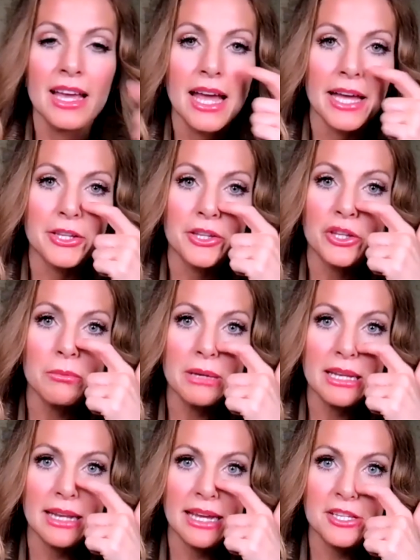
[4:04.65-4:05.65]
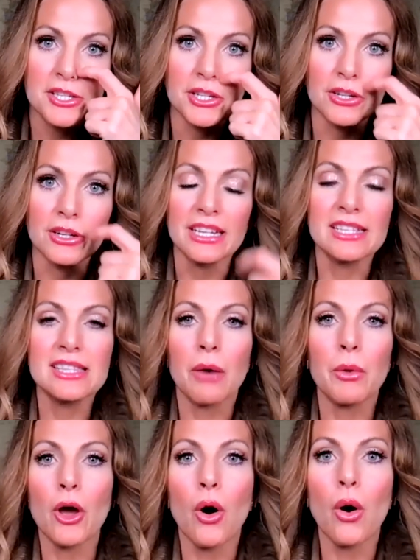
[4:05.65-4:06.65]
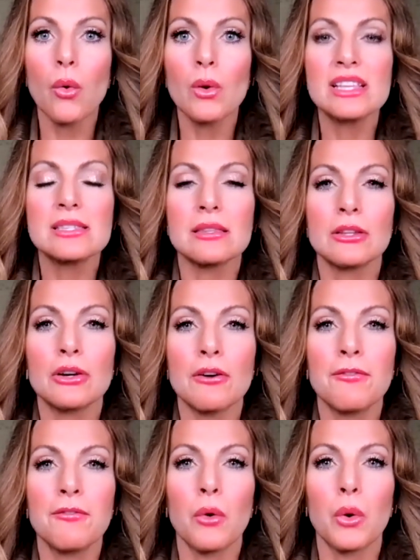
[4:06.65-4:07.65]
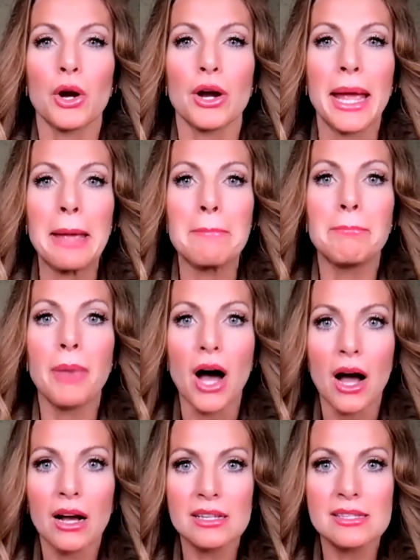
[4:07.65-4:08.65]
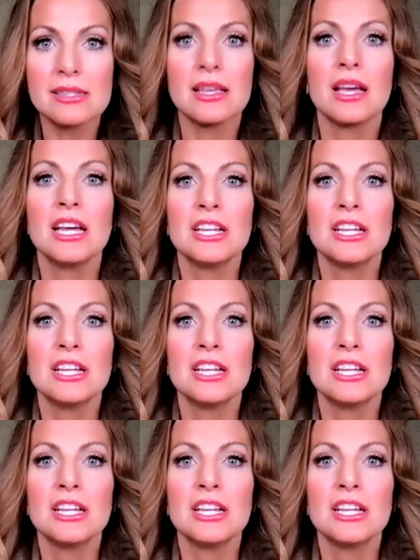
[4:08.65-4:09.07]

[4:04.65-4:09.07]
And human nature is that we always look for a box